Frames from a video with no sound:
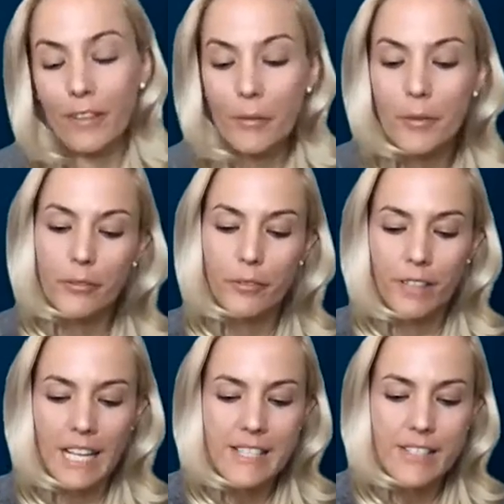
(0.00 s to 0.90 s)

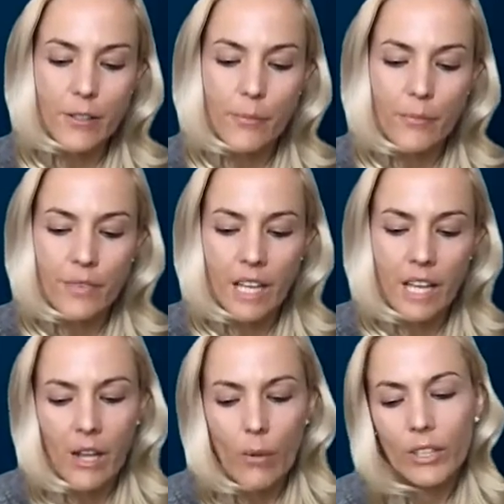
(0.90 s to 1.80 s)
beautiful answer.
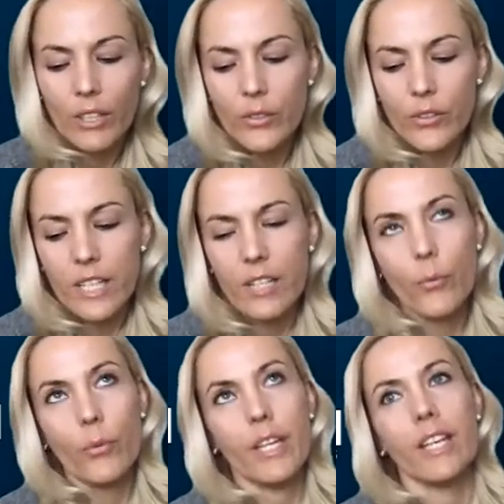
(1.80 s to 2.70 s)
What do you
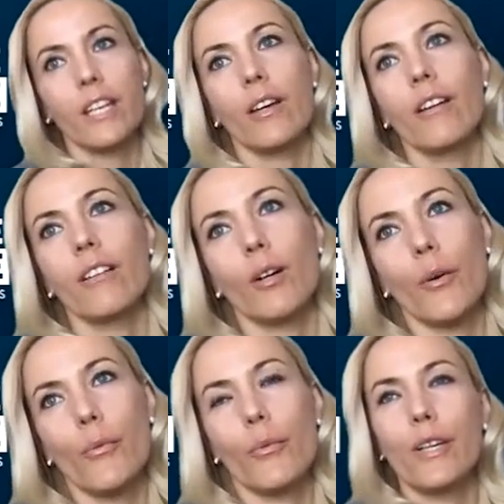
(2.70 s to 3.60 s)
think? We
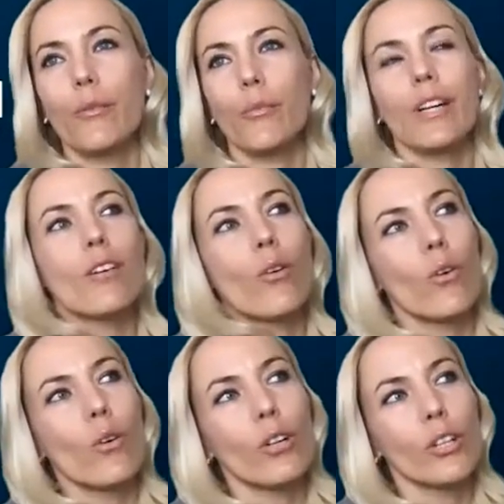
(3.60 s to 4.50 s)
are
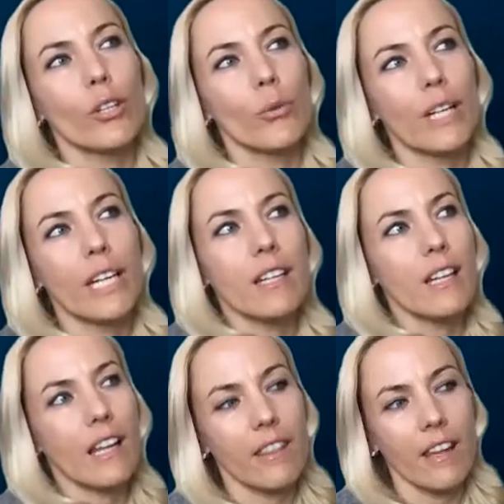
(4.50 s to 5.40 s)
all
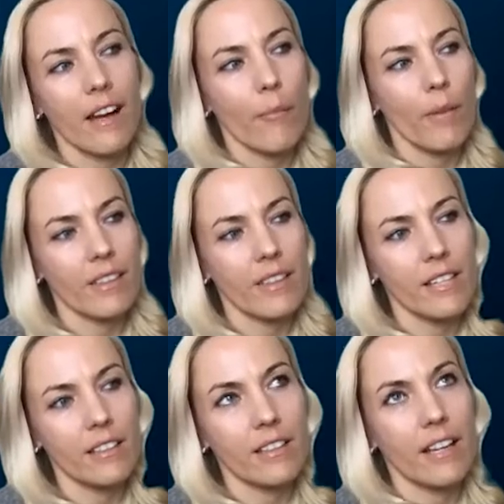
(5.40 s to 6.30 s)
unique, and I
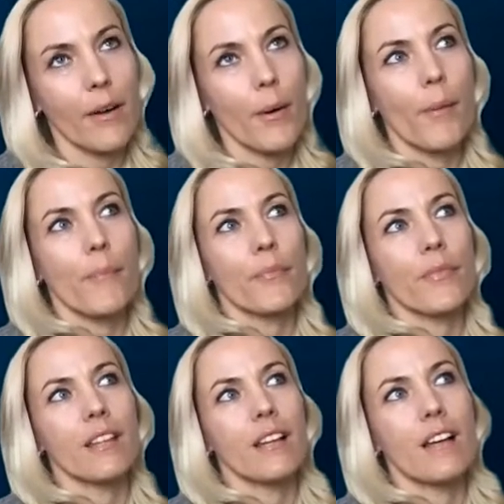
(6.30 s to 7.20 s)
think the
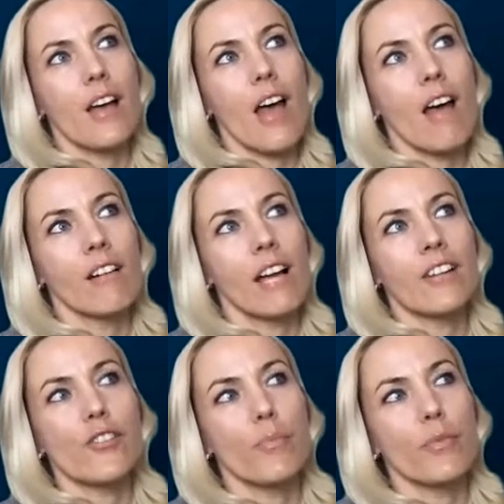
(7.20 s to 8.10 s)

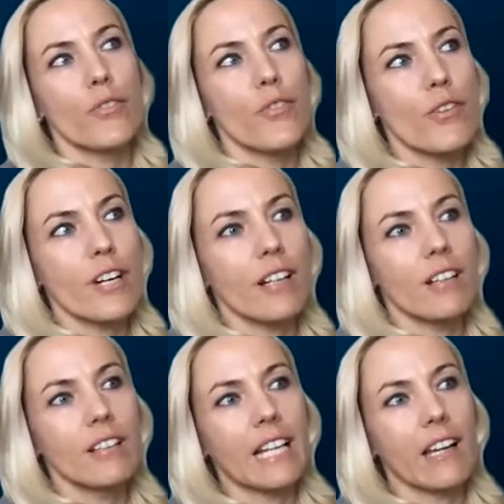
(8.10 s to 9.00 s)

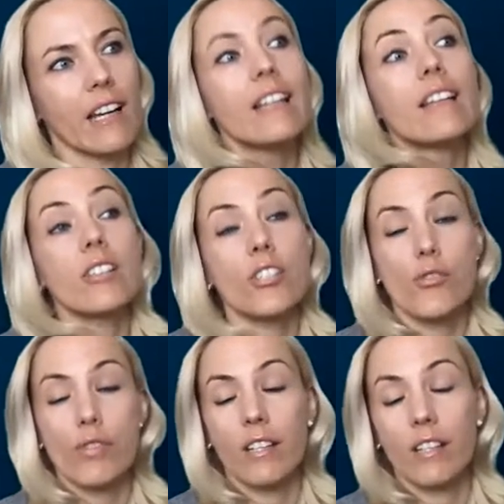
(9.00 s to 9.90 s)
entrepreneurial
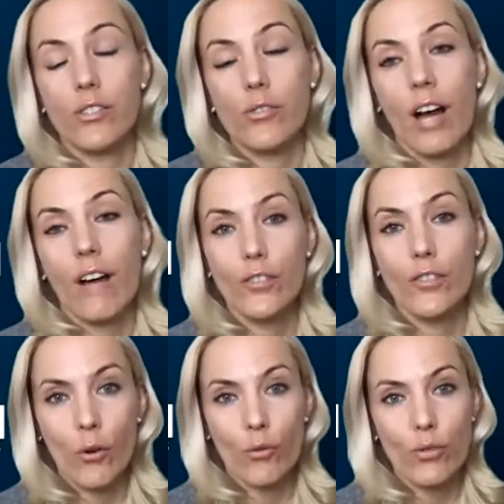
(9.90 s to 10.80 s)
industry that you have
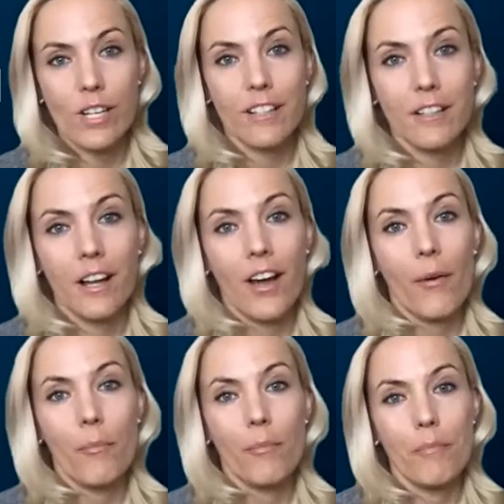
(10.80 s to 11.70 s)

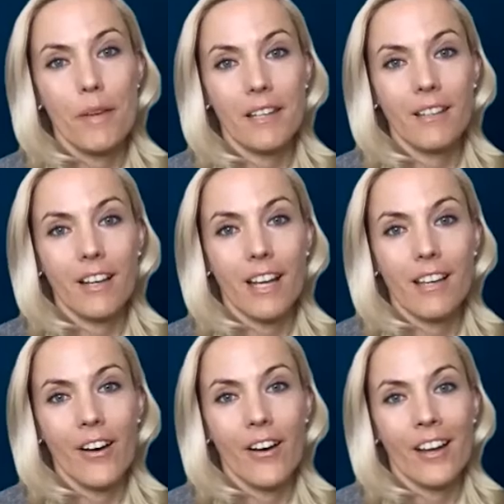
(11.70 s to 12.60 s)
chosen,
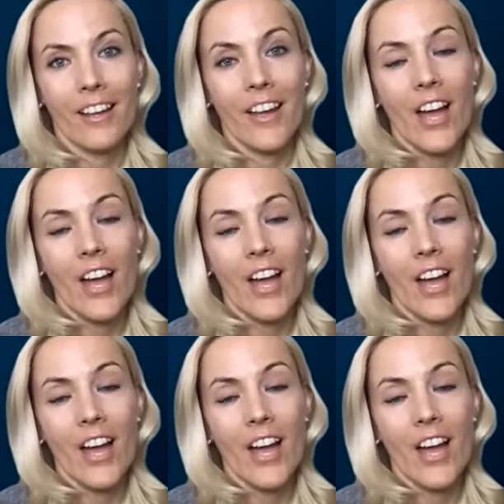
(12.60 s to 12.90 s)
being